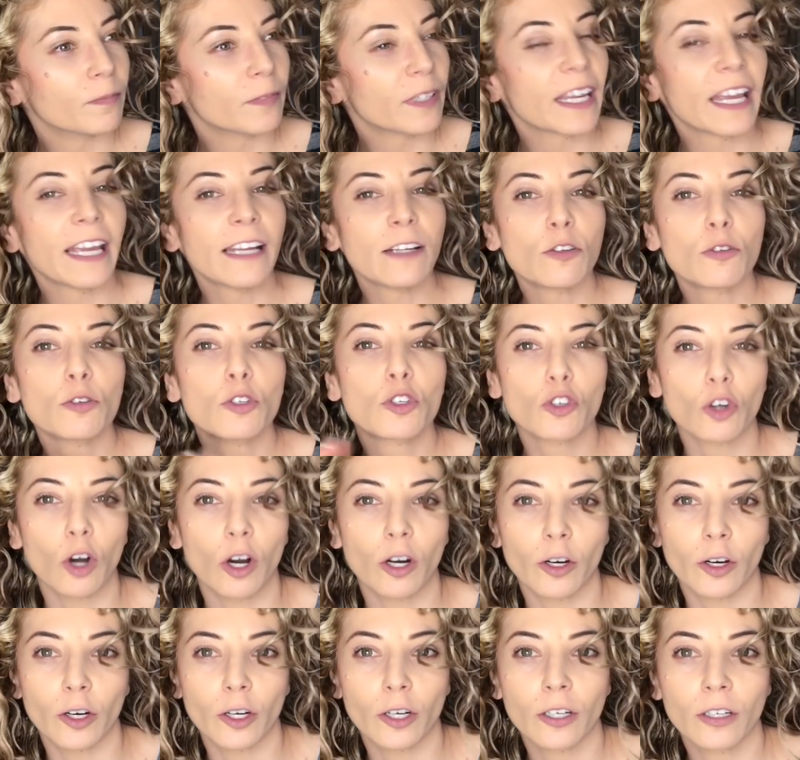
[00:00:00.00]
The Cantu's
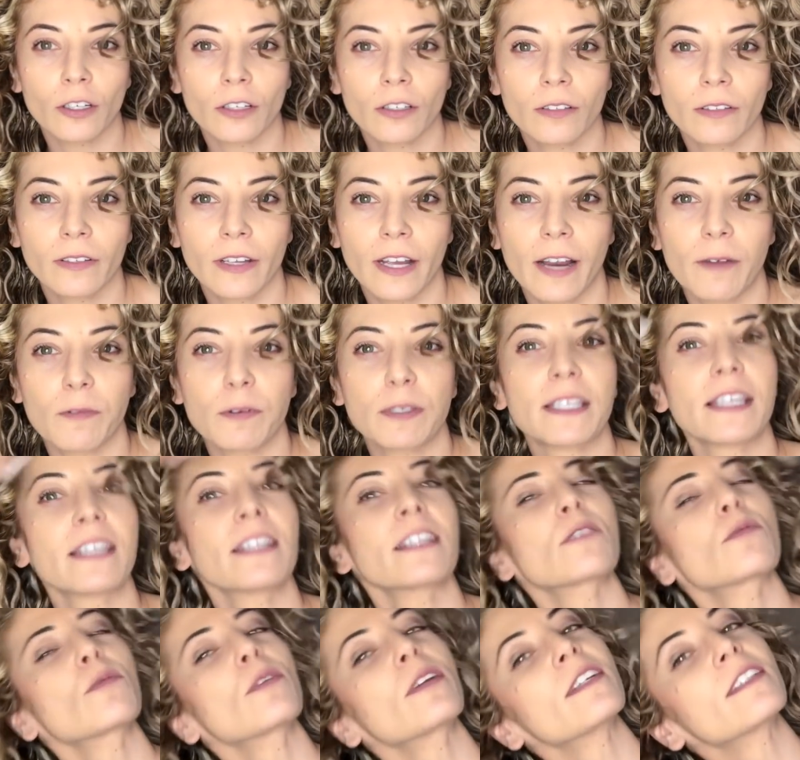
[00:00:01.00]
stronger. I would say
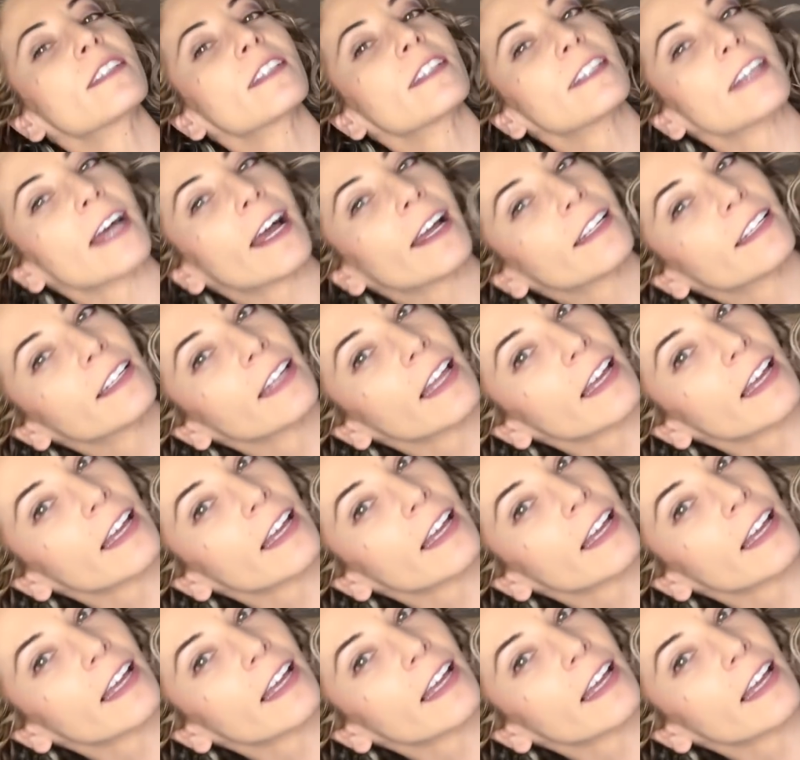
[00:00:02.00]
this one is a tad